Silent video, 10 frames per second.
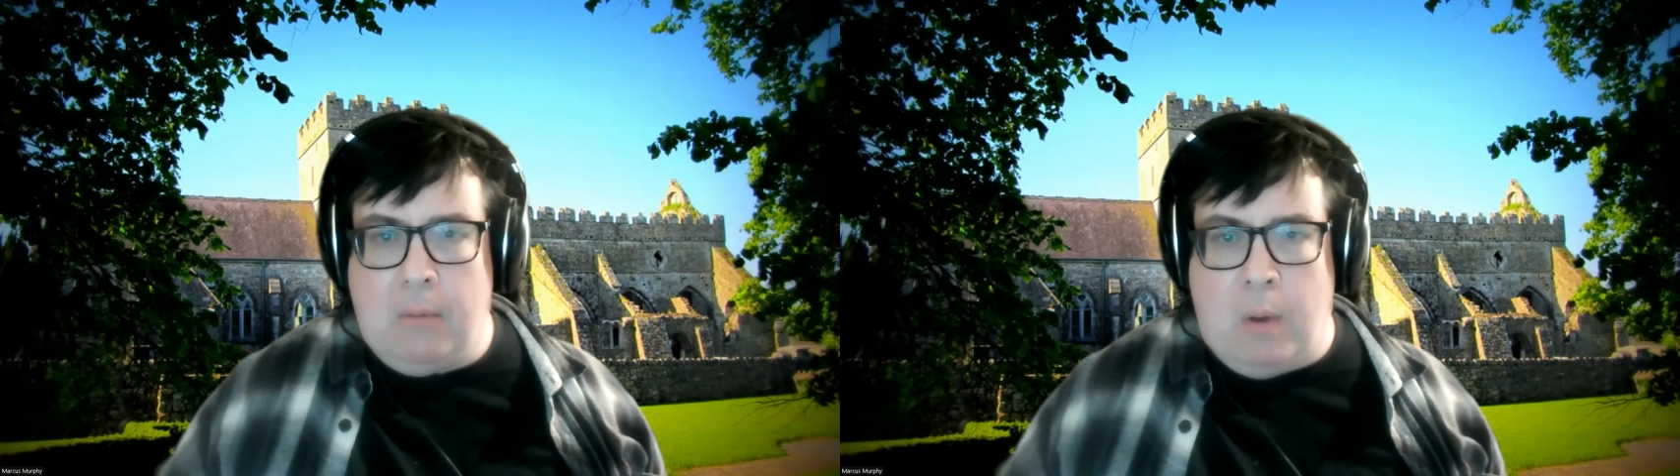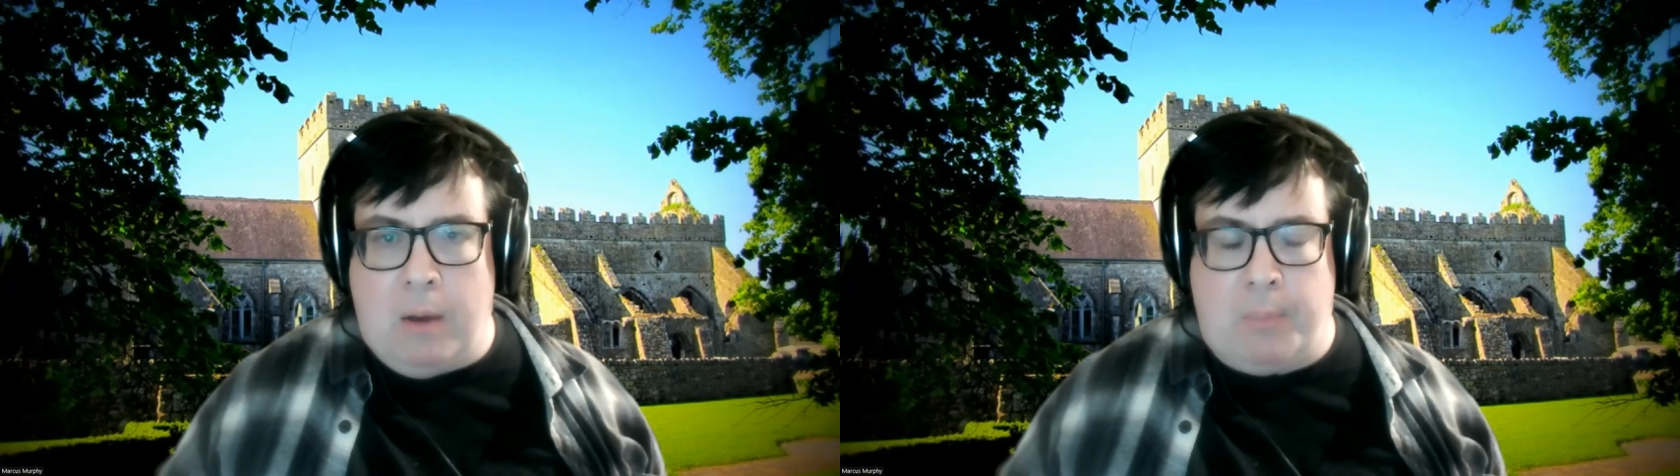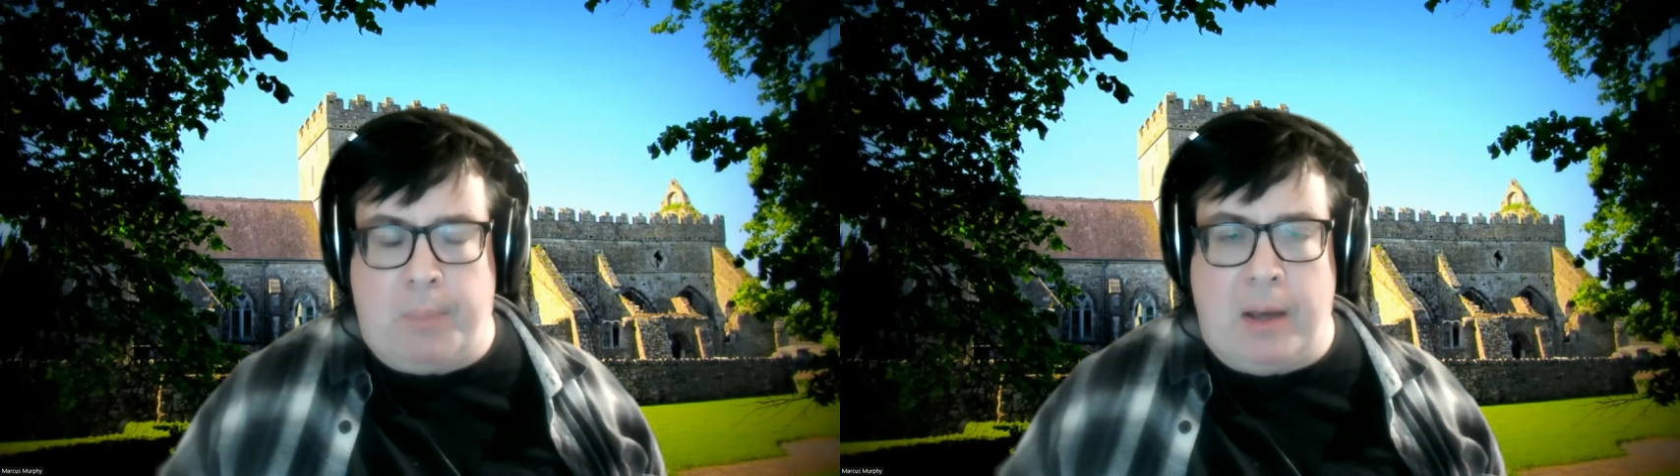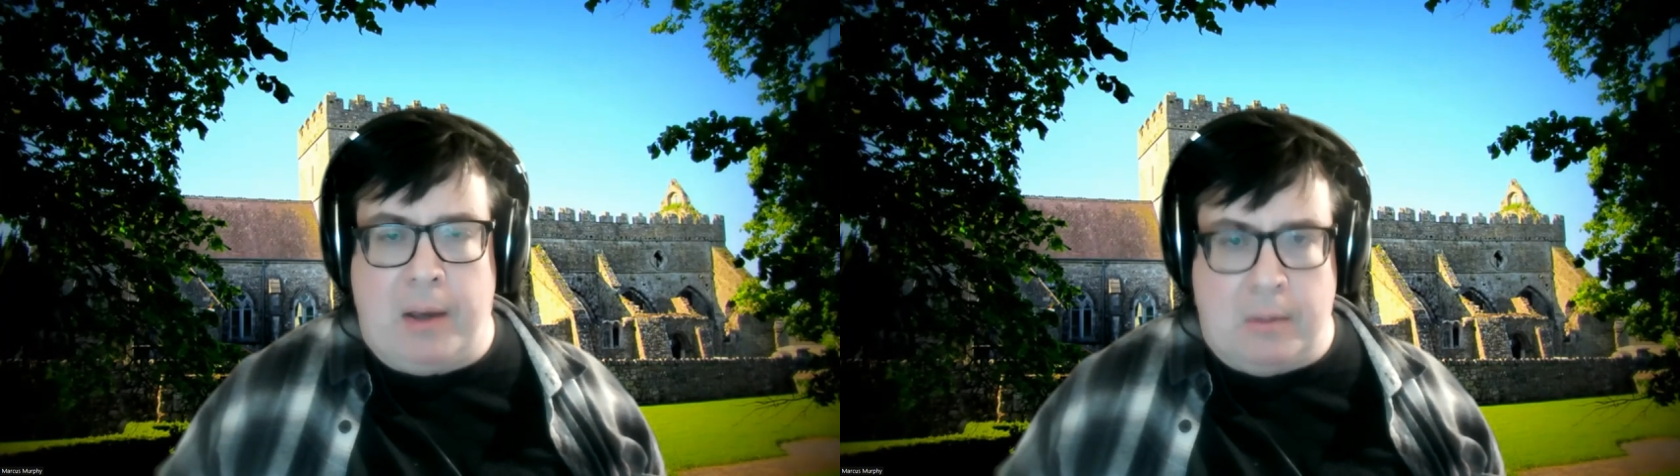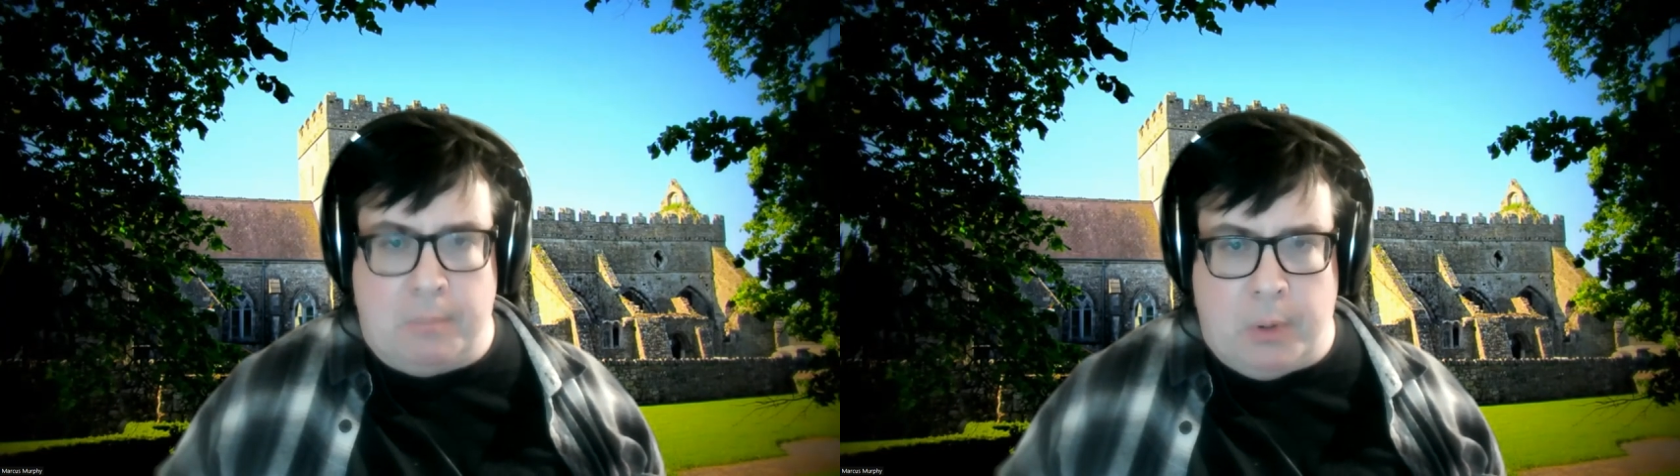Whatever
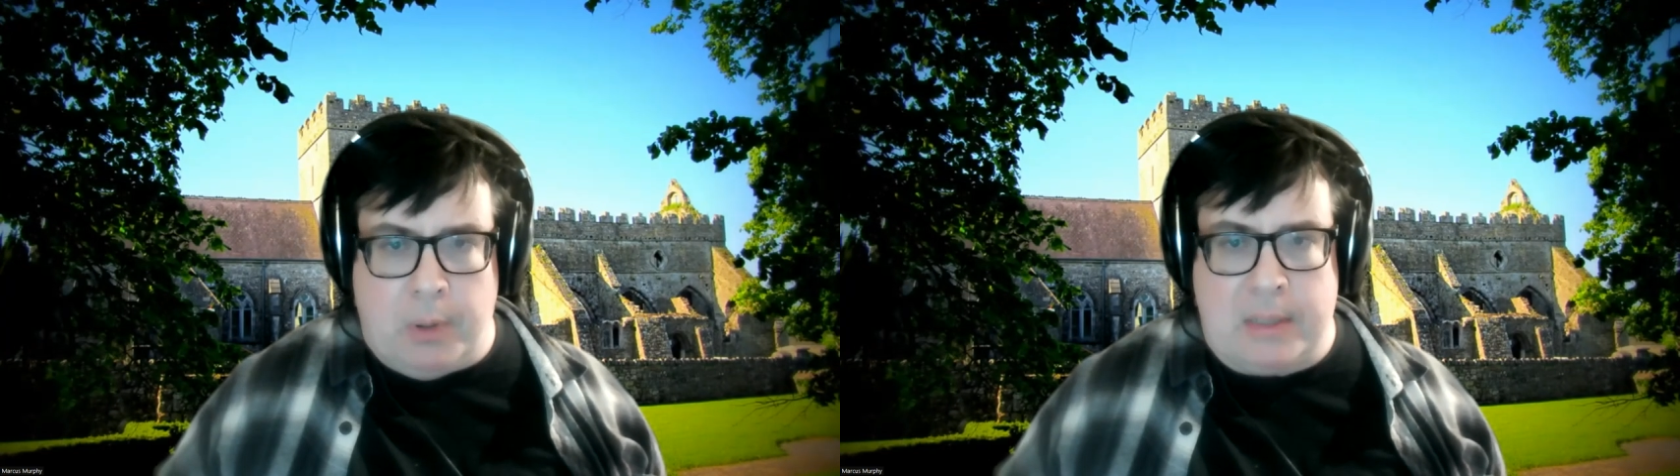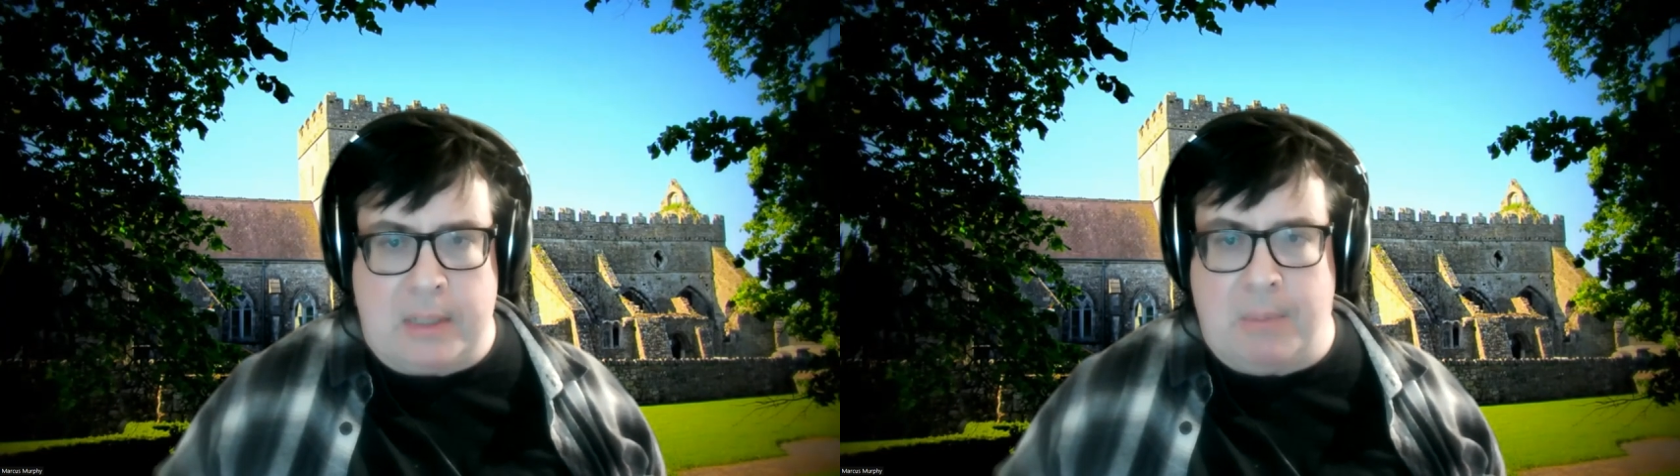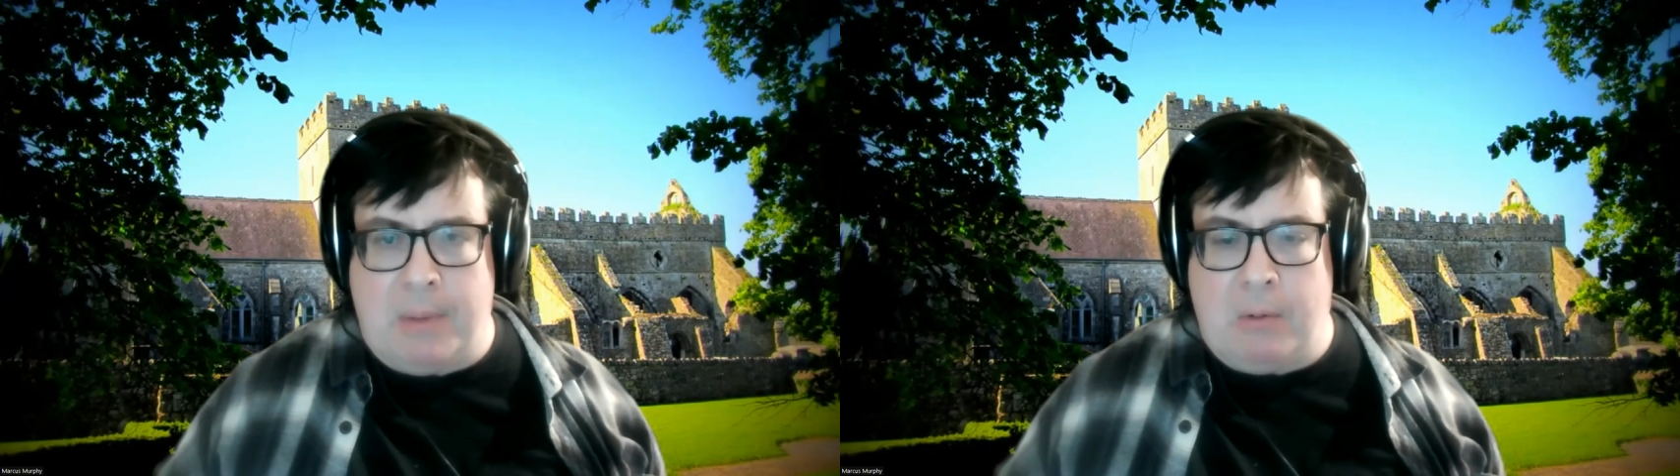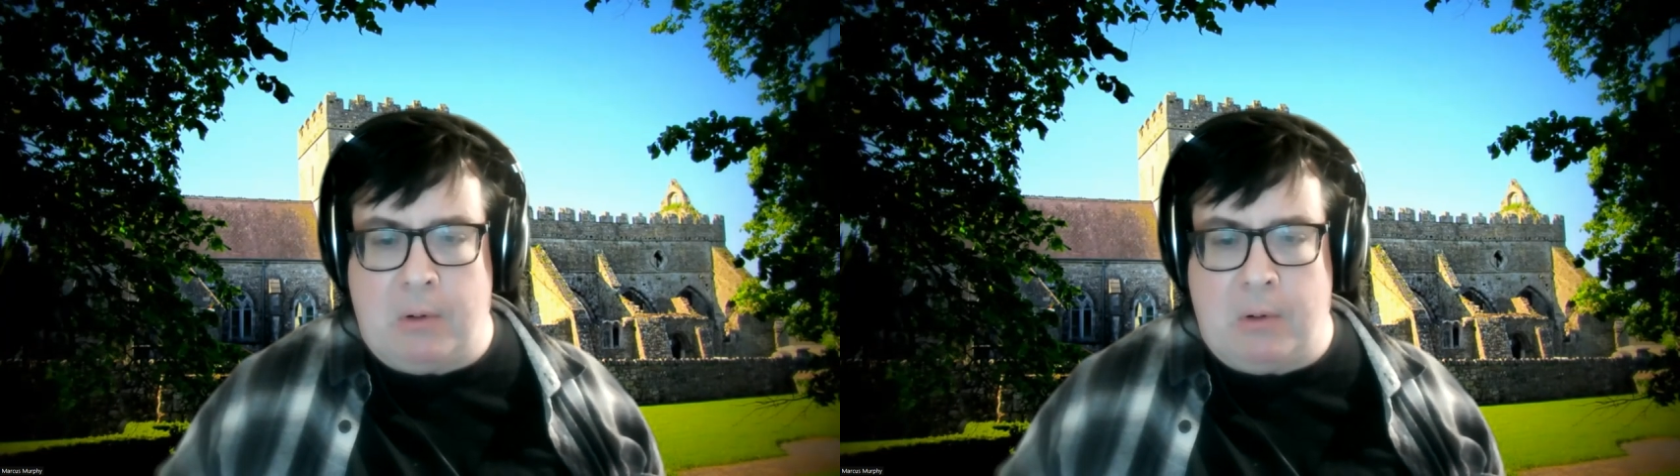pertinent points they made